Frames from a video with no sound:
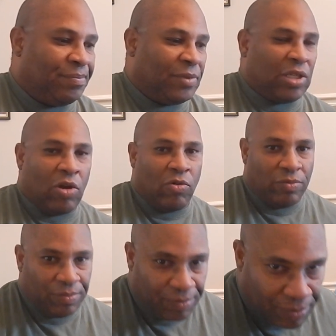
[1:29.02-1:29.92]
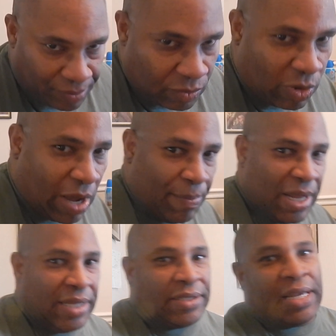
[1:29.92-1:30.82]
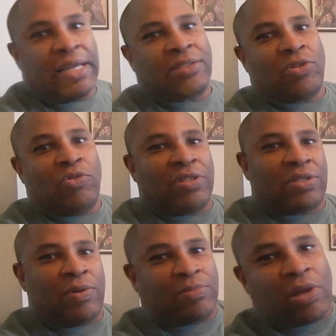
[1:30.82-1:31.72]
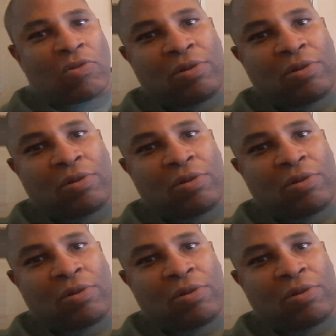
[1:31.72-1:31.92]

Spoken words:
so, without being said, so you can see what I'm talking